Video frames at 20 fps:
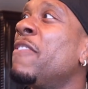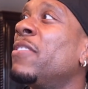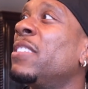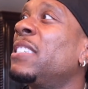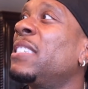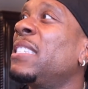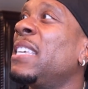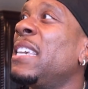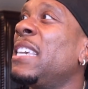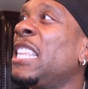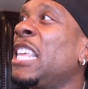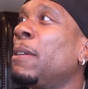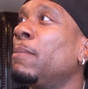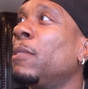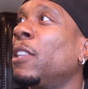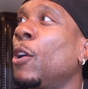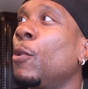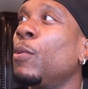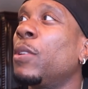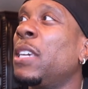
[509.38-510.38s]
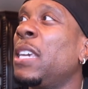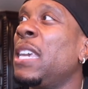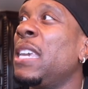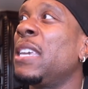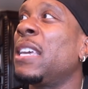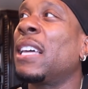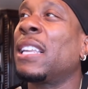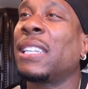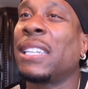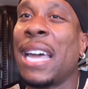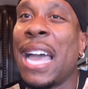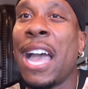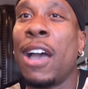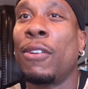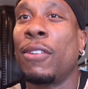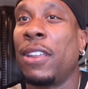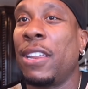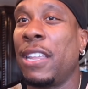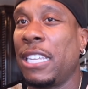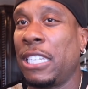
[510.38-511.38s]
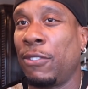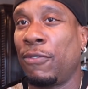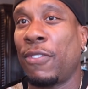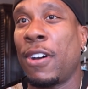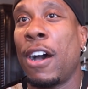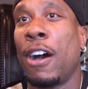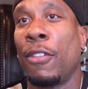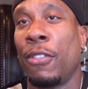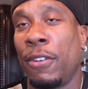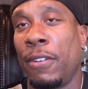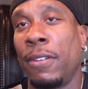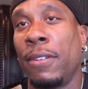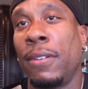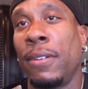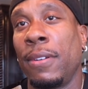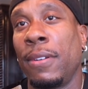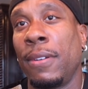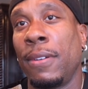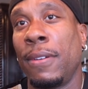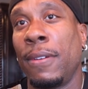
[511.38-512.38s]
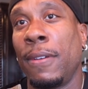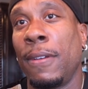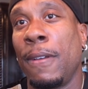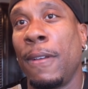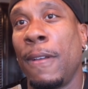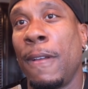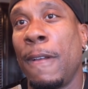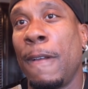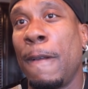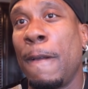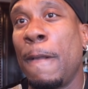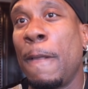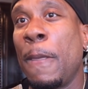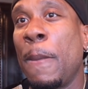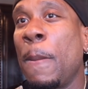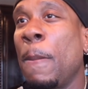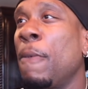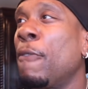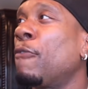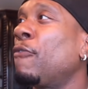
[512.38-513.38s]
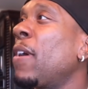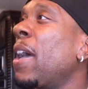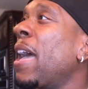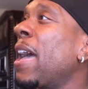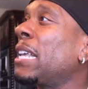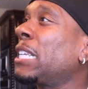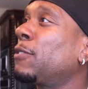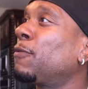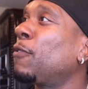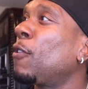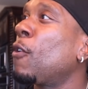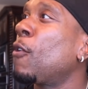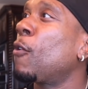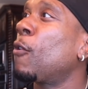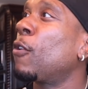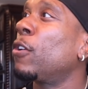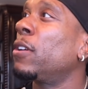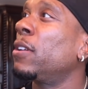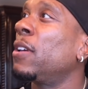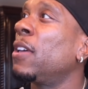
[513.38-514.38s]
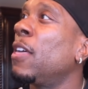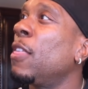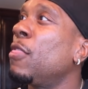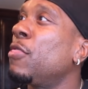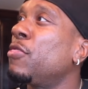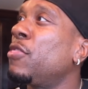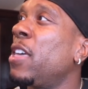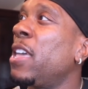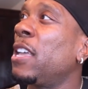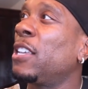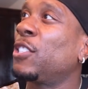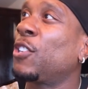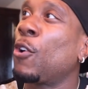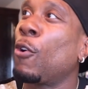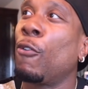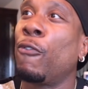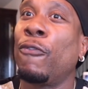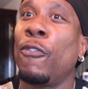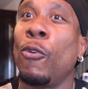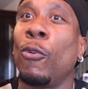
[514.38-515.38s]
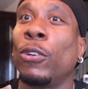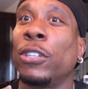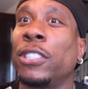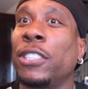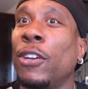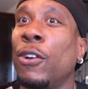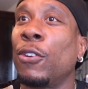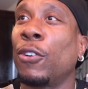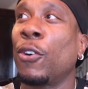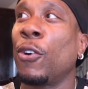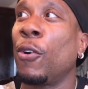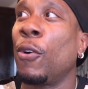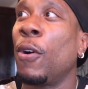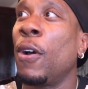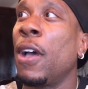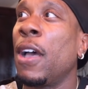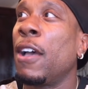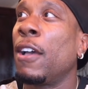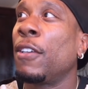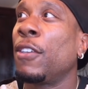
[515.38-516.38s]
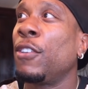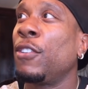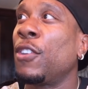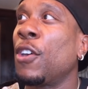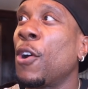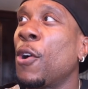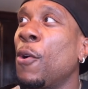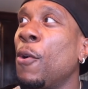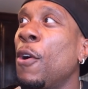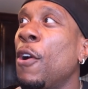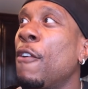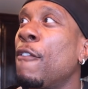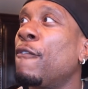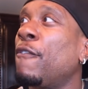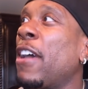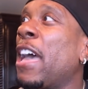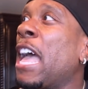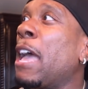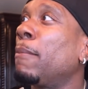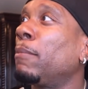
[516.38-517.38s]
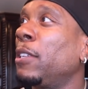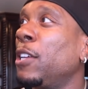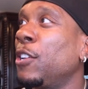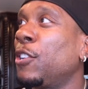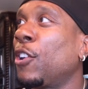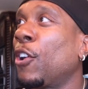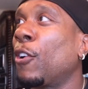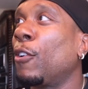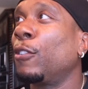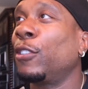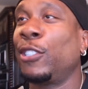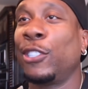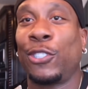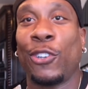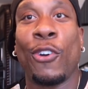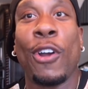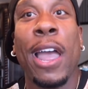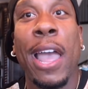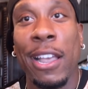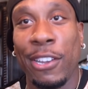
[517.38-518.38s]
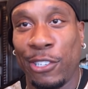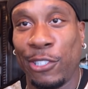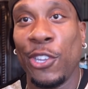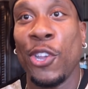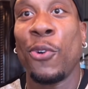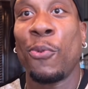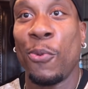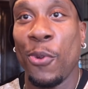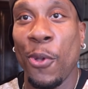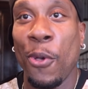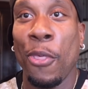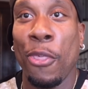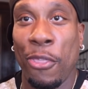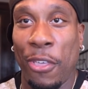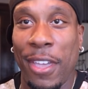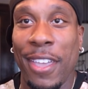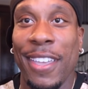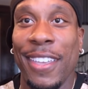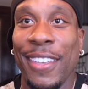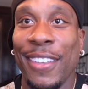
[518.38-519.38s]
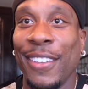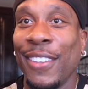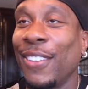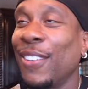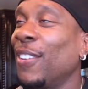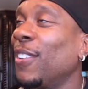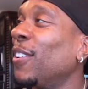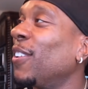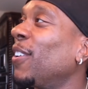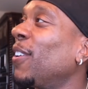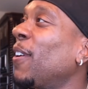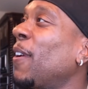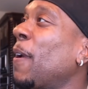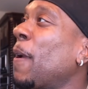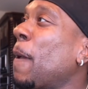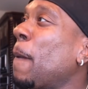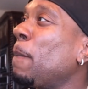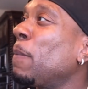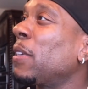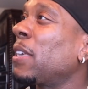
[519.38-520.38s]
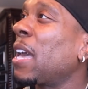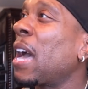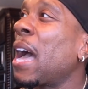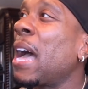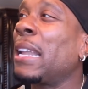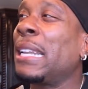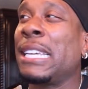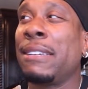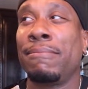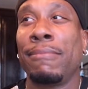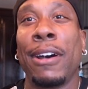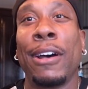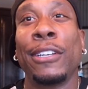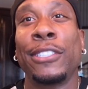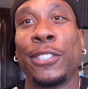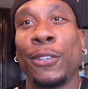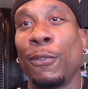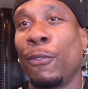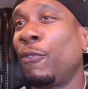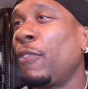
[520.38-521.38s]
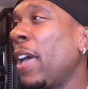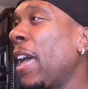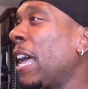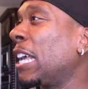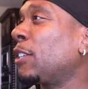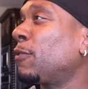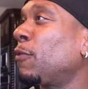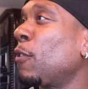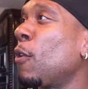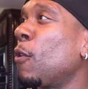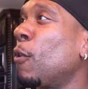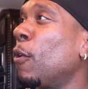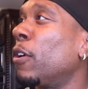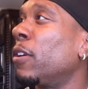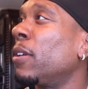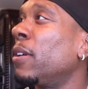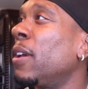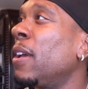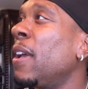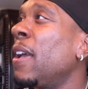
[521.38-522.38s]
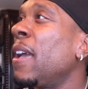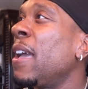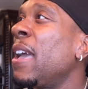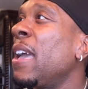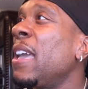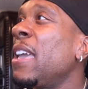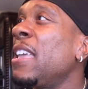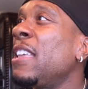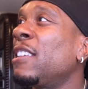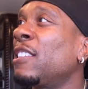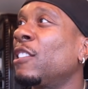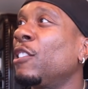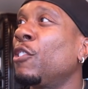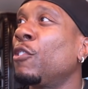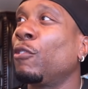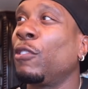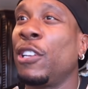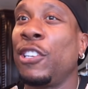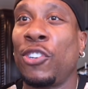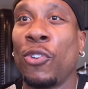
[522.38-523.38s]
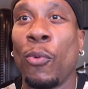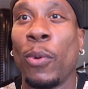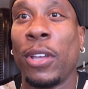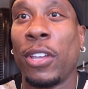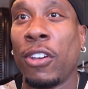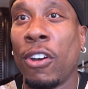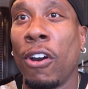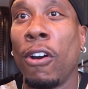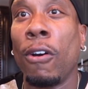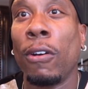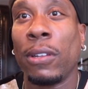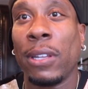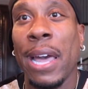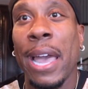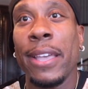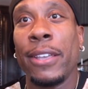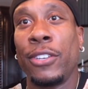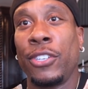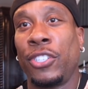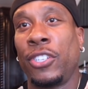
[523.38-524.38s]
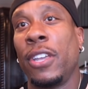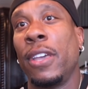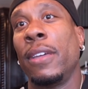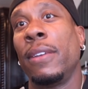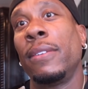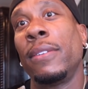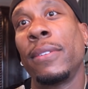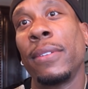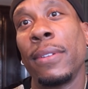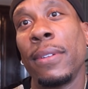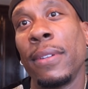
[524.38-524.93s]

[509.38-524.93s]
even seen him low key clowning his father fast forward, things go full circle. You know, family curses are actually a real thing. Kali Muscle, fast forward, he's literally doing cult like shit.